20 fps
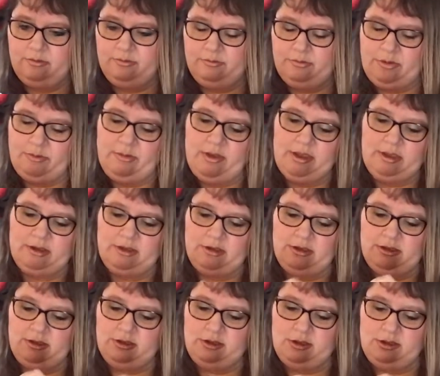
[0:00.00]
But my
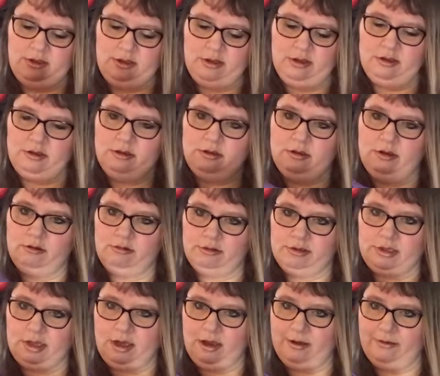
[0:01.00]
goodness, this is so
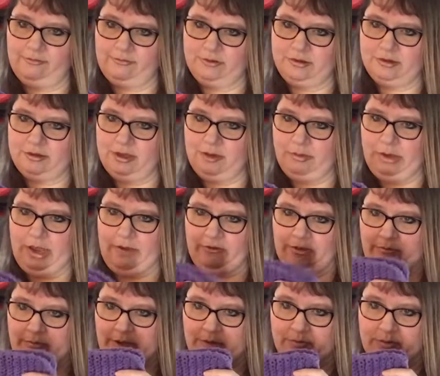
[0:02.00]
soft. I might have to
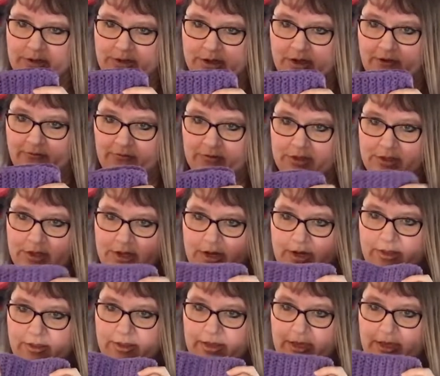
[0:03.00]
make myself a set
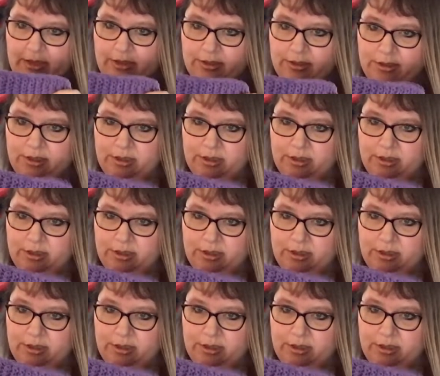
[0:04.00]
of these.